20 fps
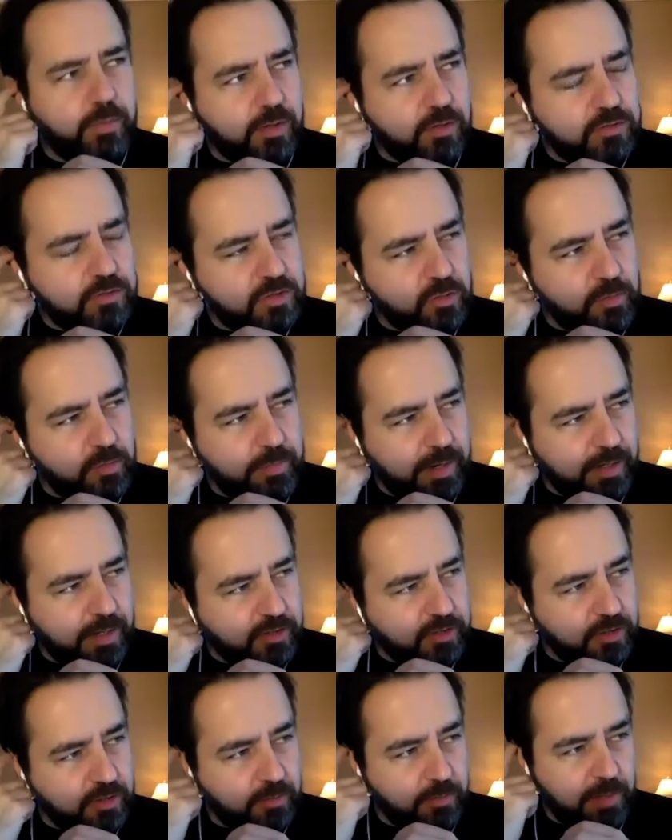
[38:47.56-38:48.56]
also
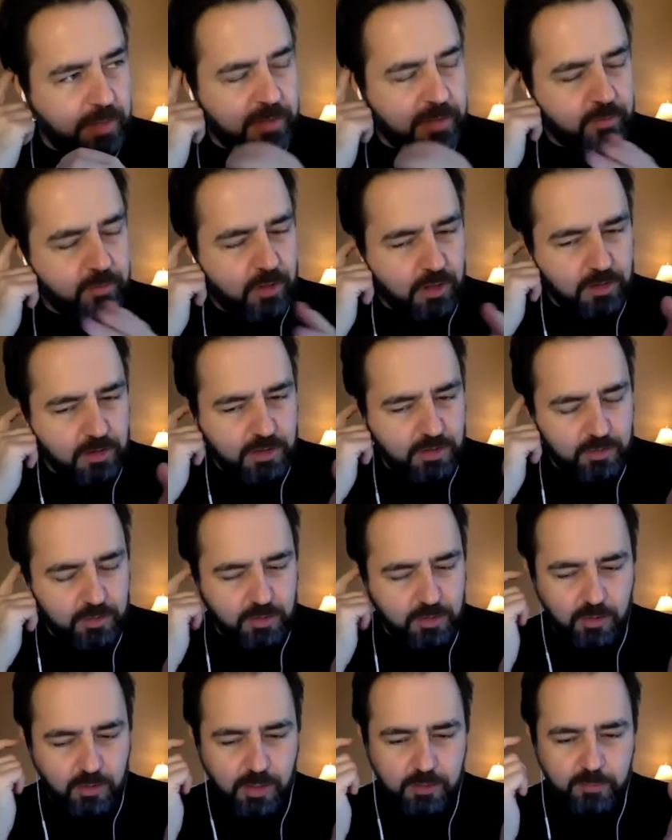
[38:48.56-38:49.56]
imagine, and maybe I'm wrong, you can
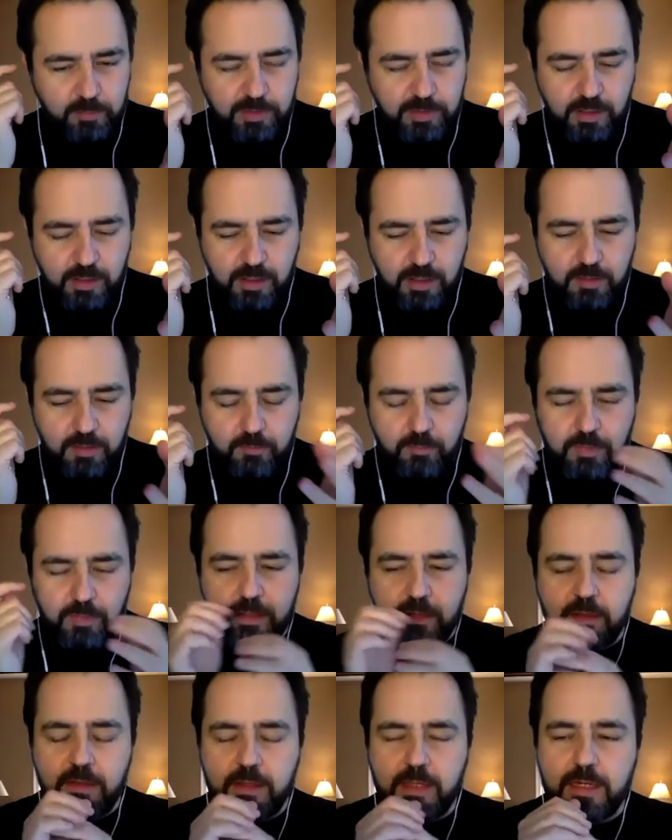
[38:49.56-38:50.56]
correct me,
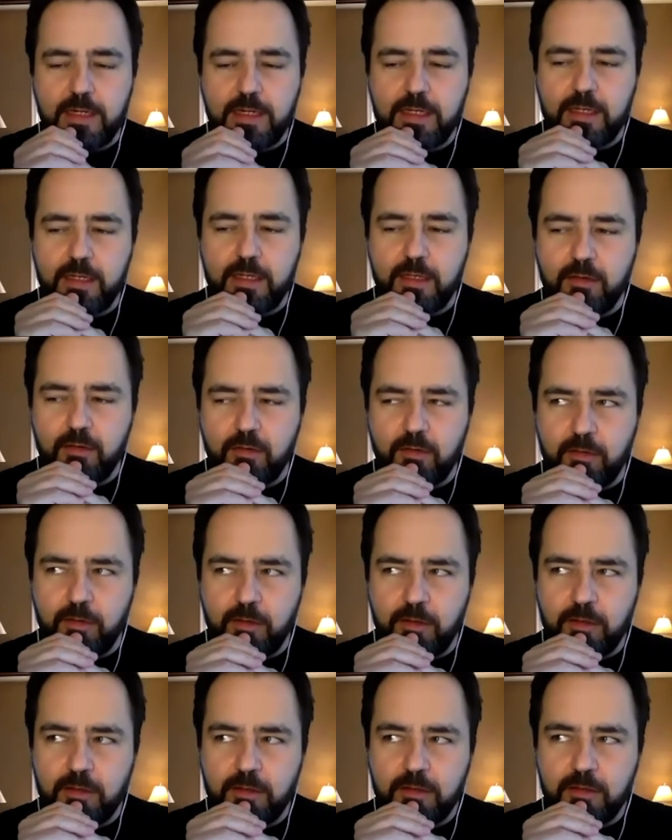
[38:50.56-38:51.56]
that
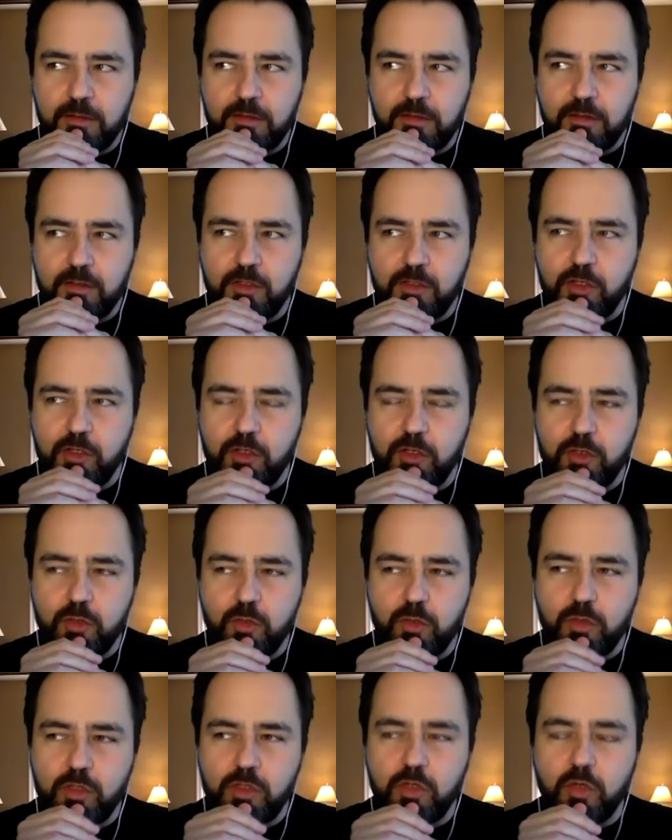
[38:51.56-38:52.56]

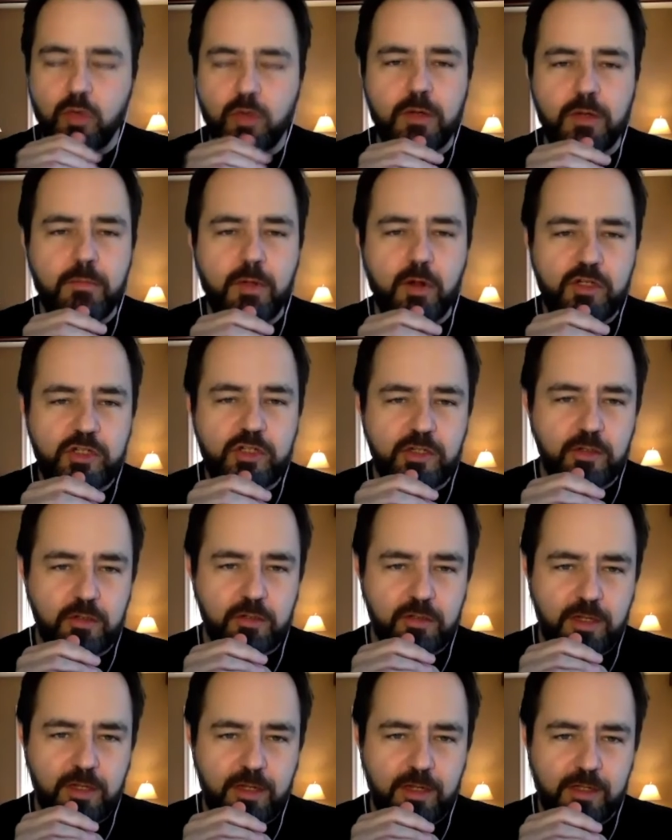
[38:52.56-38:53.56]
your emotional
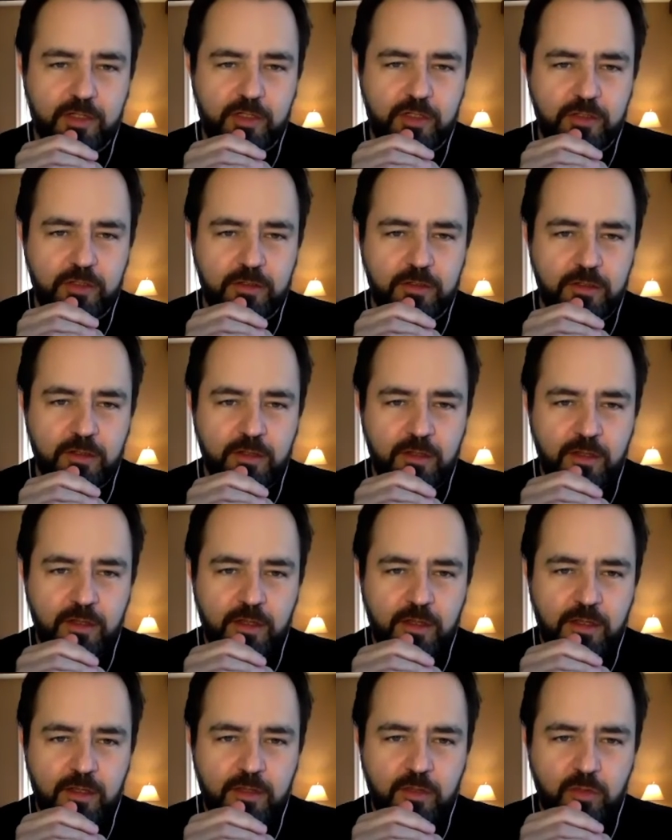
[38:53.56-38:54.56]
connection
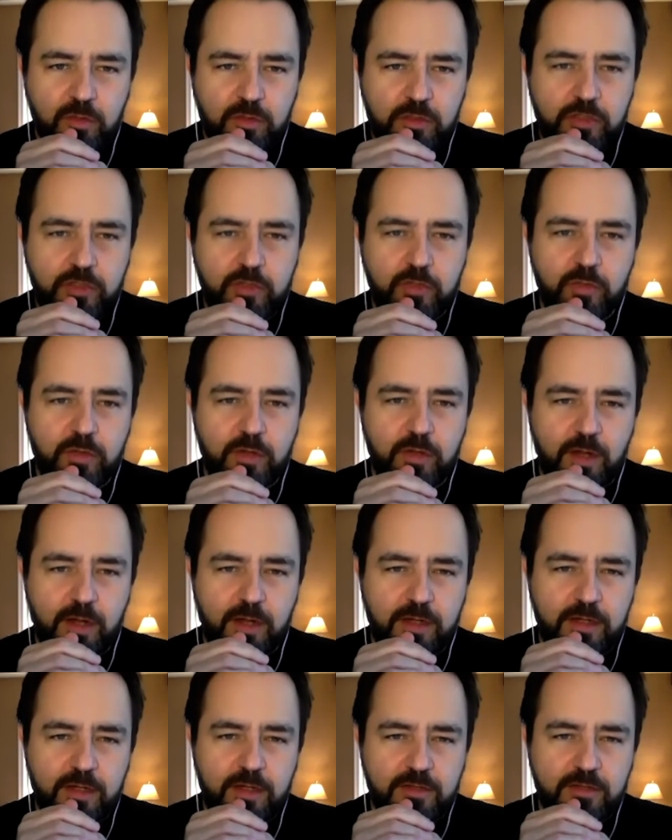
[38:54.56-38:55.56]
to the
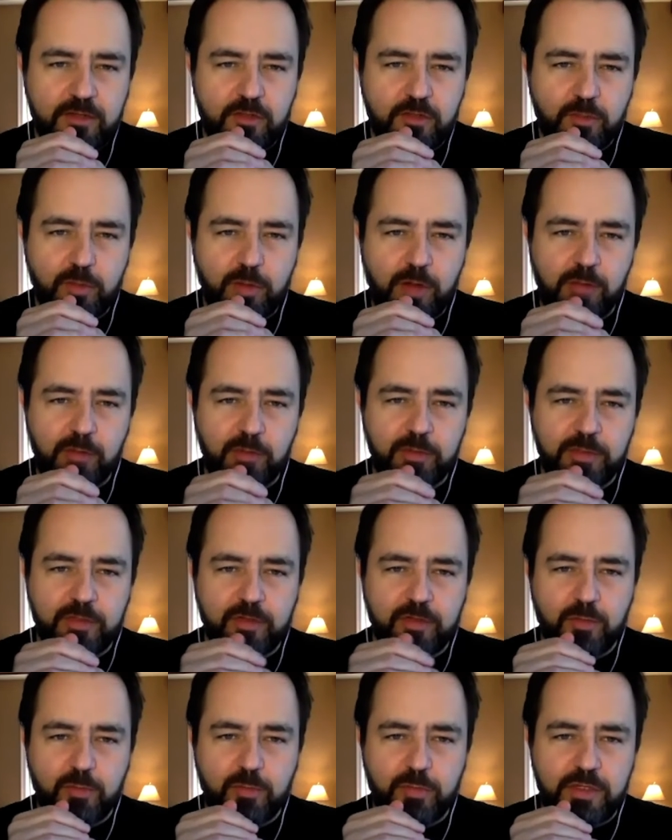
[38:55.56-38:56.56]
90s is probably
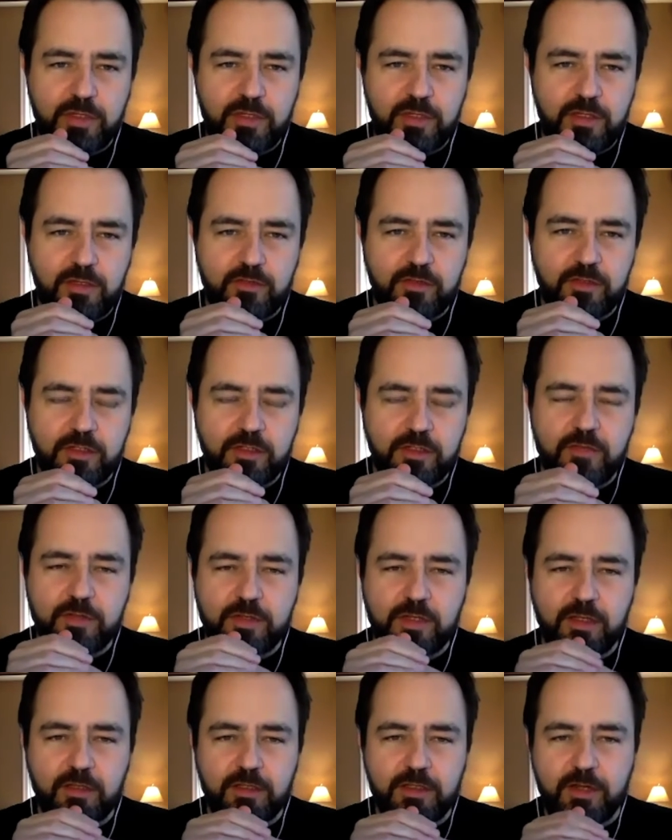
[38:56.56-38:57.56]
going to be
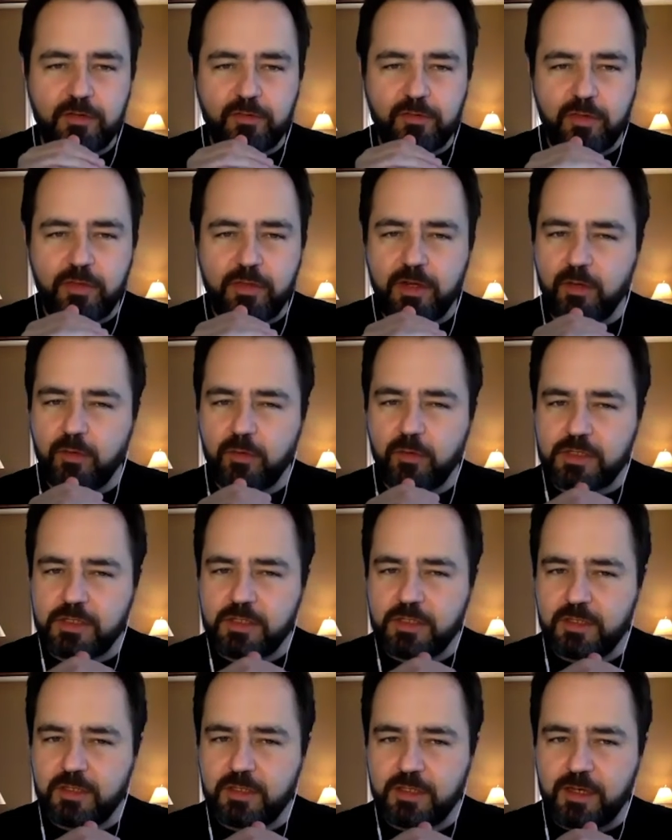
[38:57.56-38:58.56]
significantly different than it was
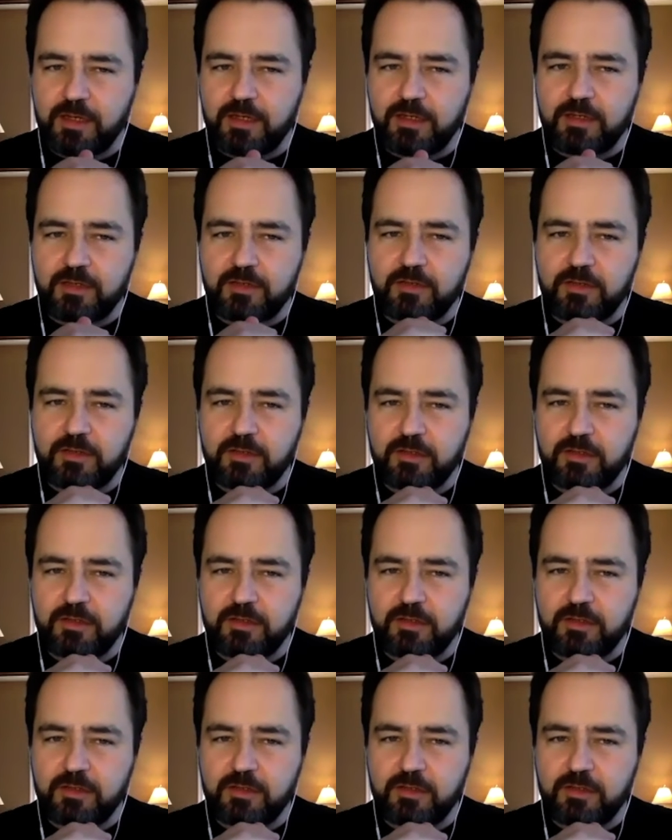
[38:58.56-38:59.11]
to the 80s.